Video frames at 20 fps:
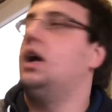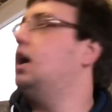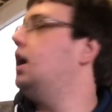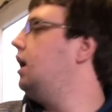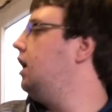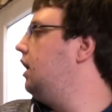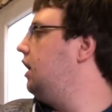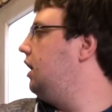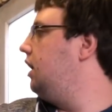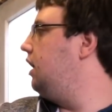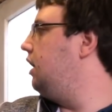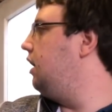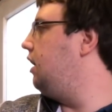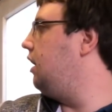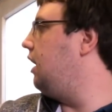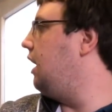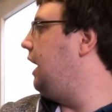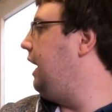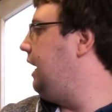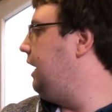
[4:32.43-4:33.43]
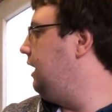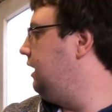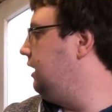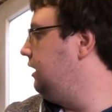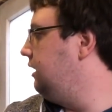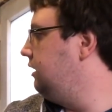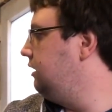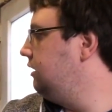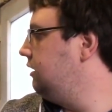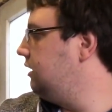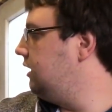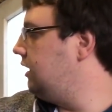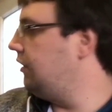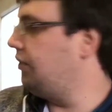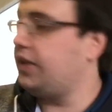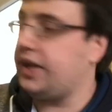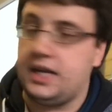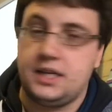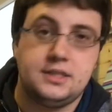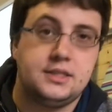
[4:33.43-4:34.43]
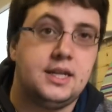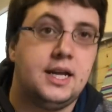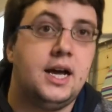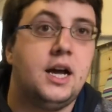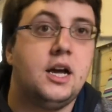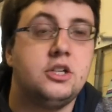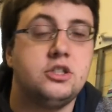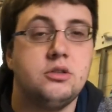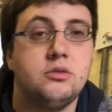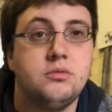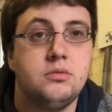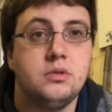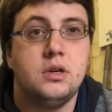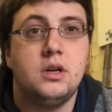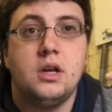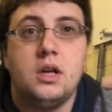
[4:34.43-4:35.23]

Uh, and, and that's that. I shall